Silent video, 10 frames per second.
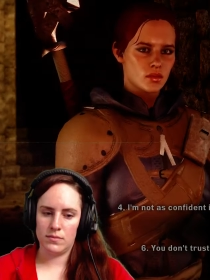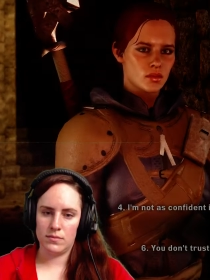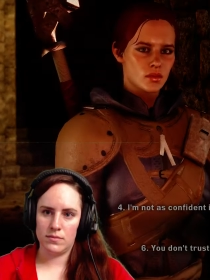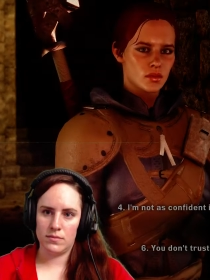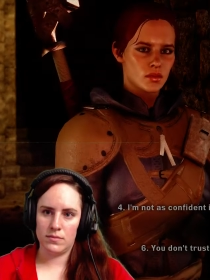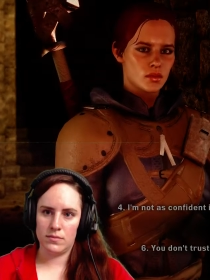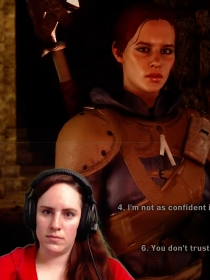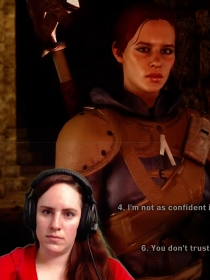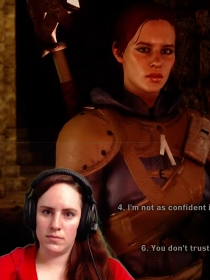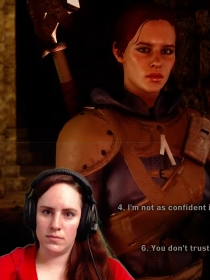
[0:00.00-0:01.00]

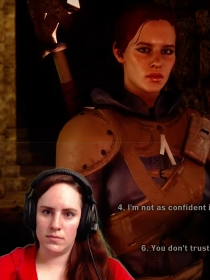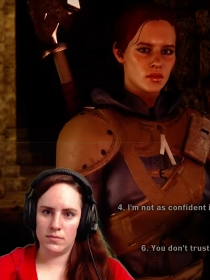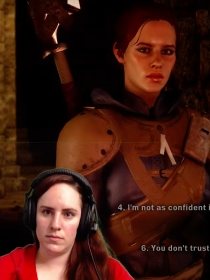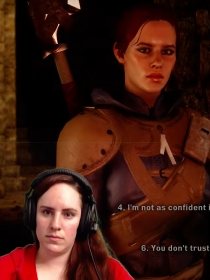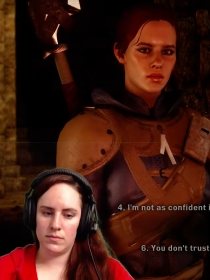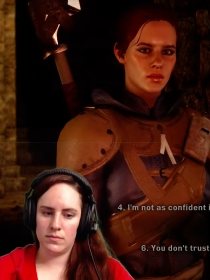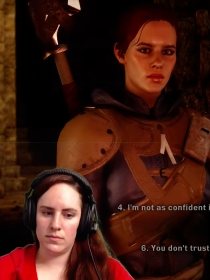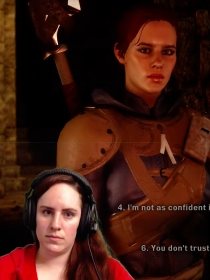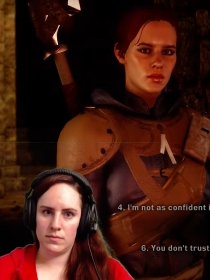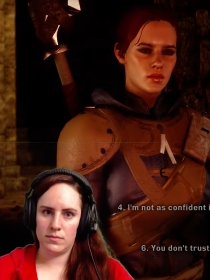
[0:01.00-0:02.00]

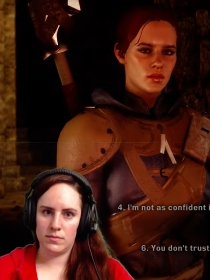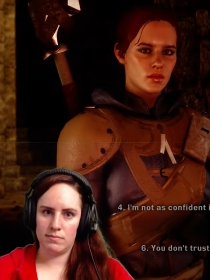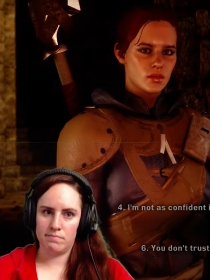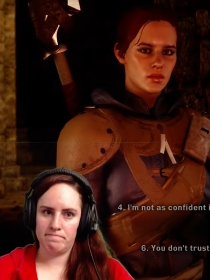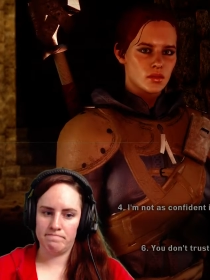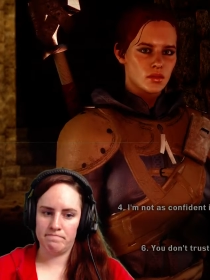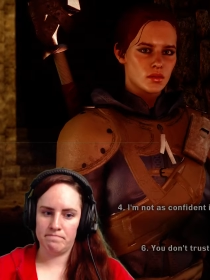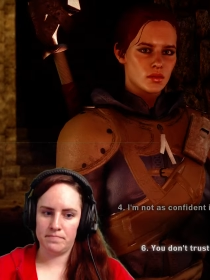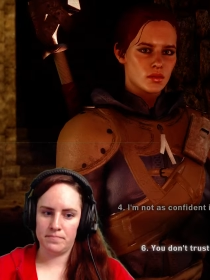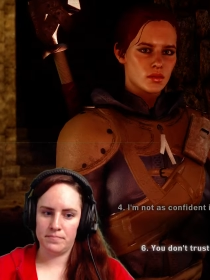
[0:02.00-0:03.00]

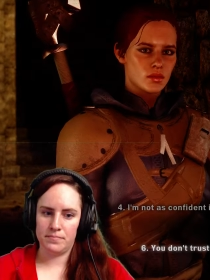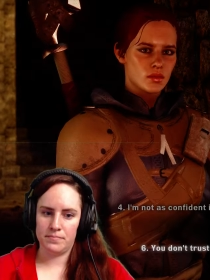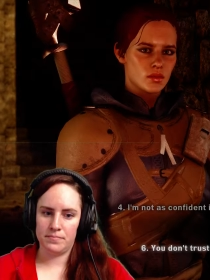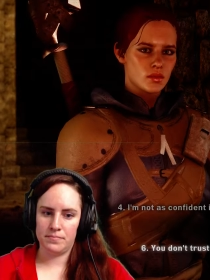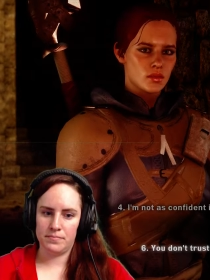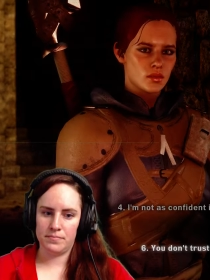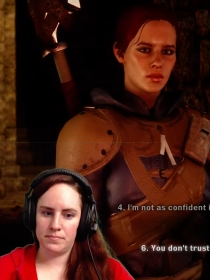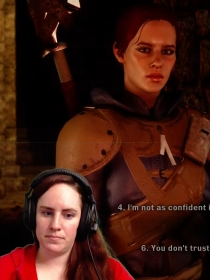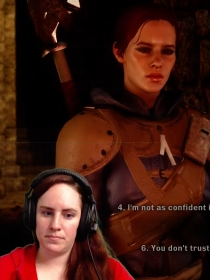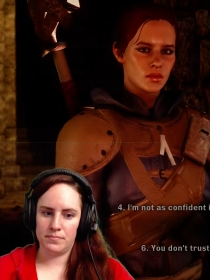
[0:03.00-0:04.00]

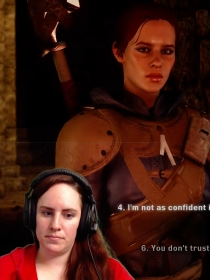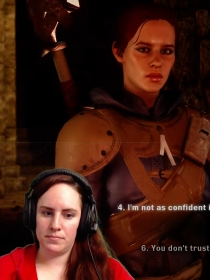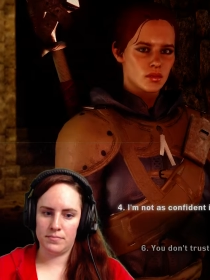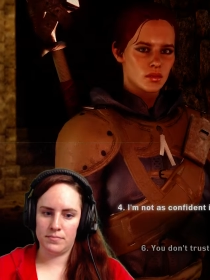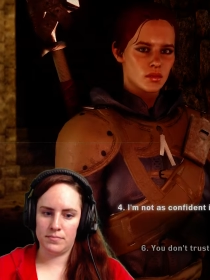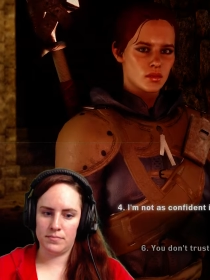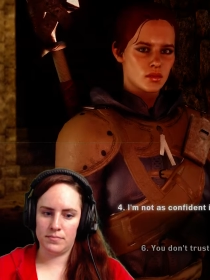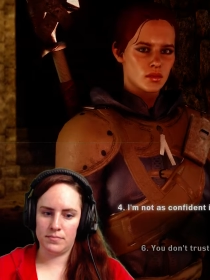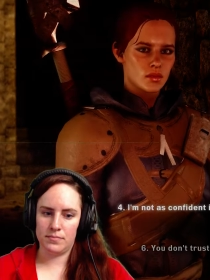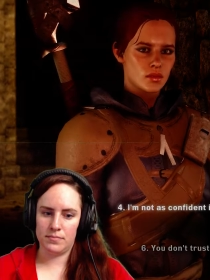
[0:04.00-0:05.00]

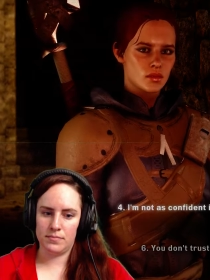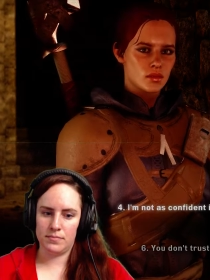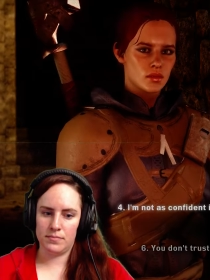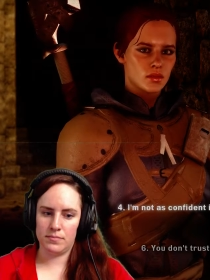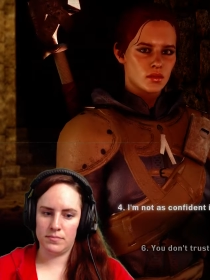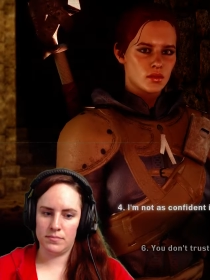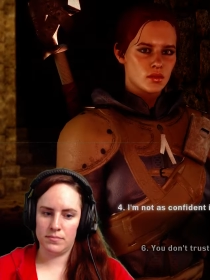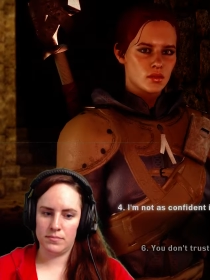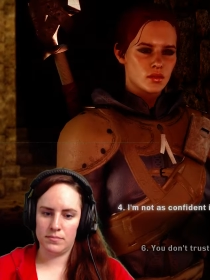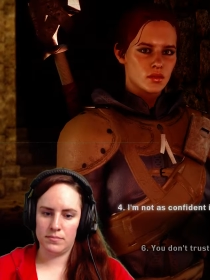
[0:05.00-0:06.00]

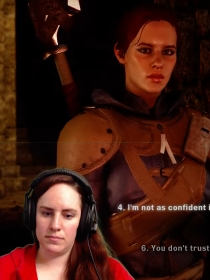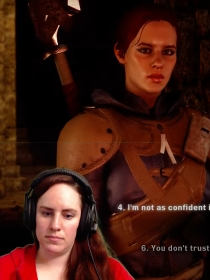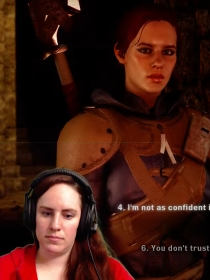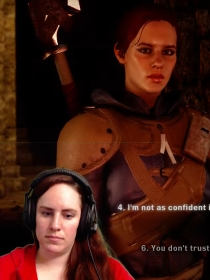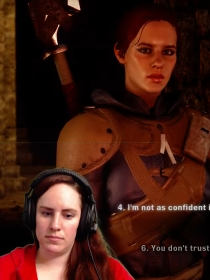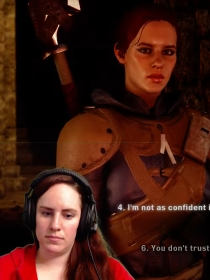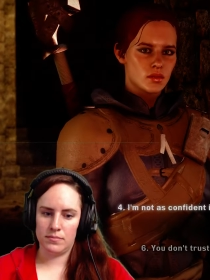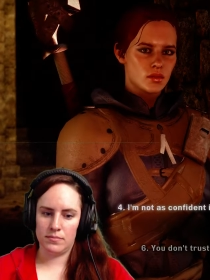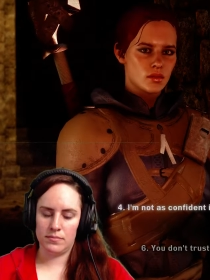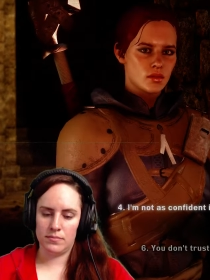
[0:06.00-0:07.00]

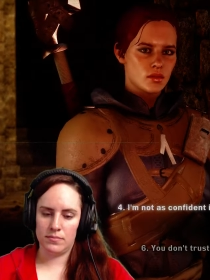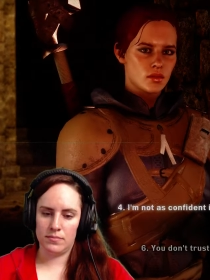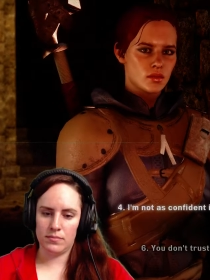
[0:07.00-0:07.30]
[no speech]